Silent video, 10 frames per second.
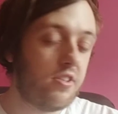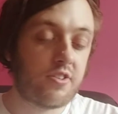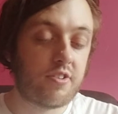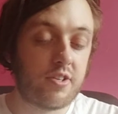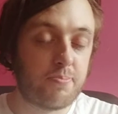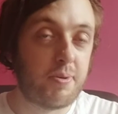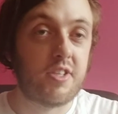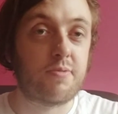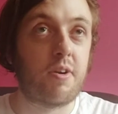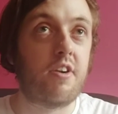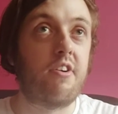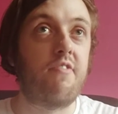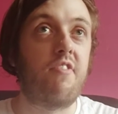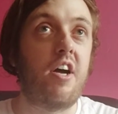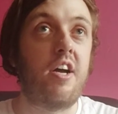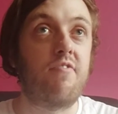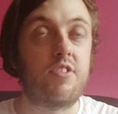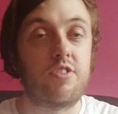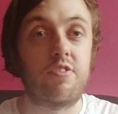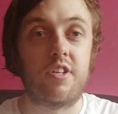So there's bits where I am
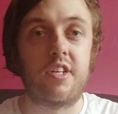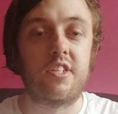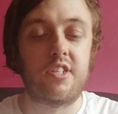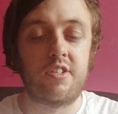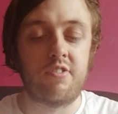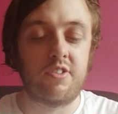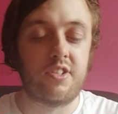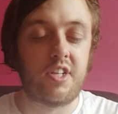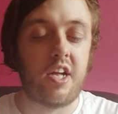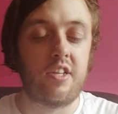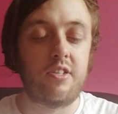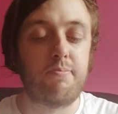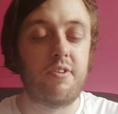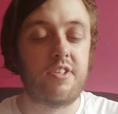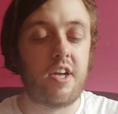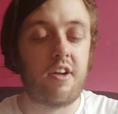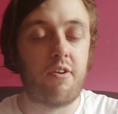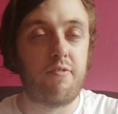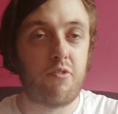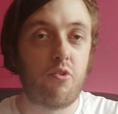struggling to understand, but
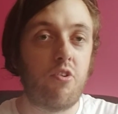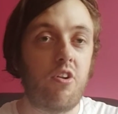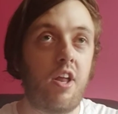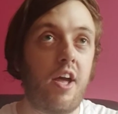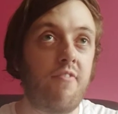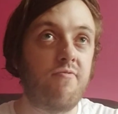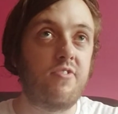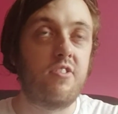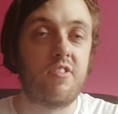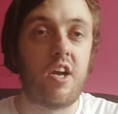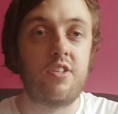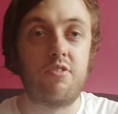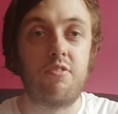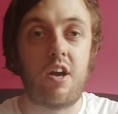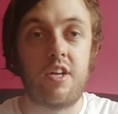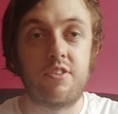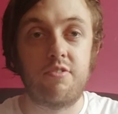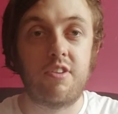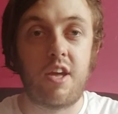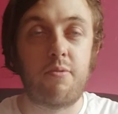overall I do
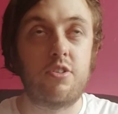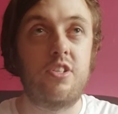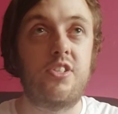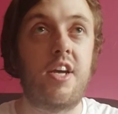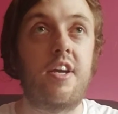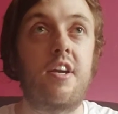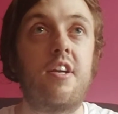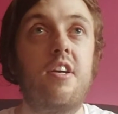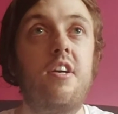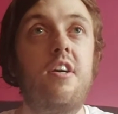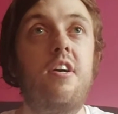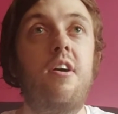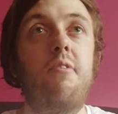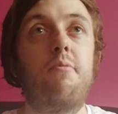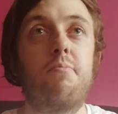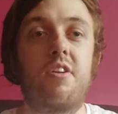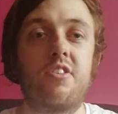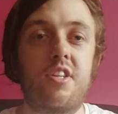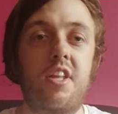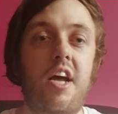get what she's saying. But
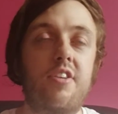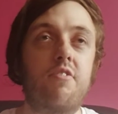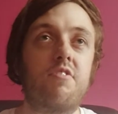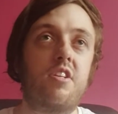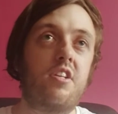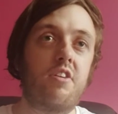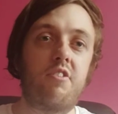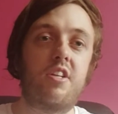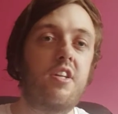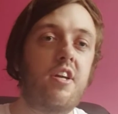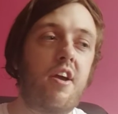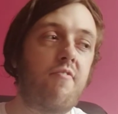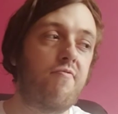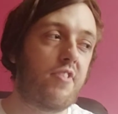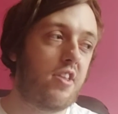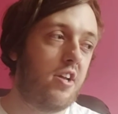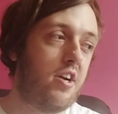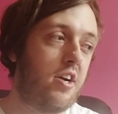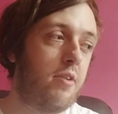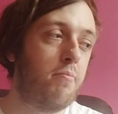because of that, obviously lyrically, I'm
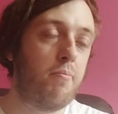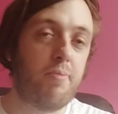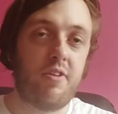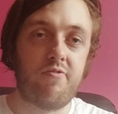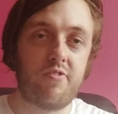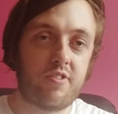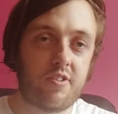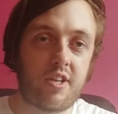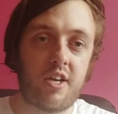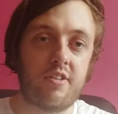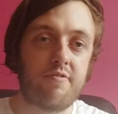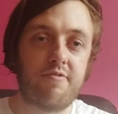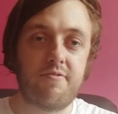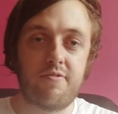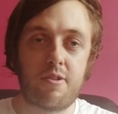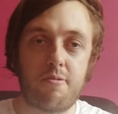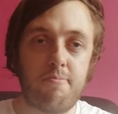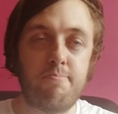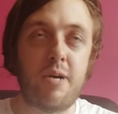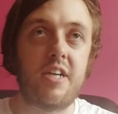a bit kind of
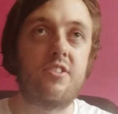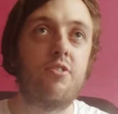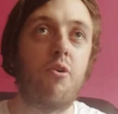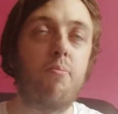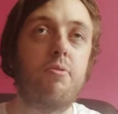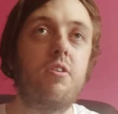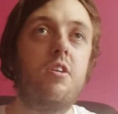messed up.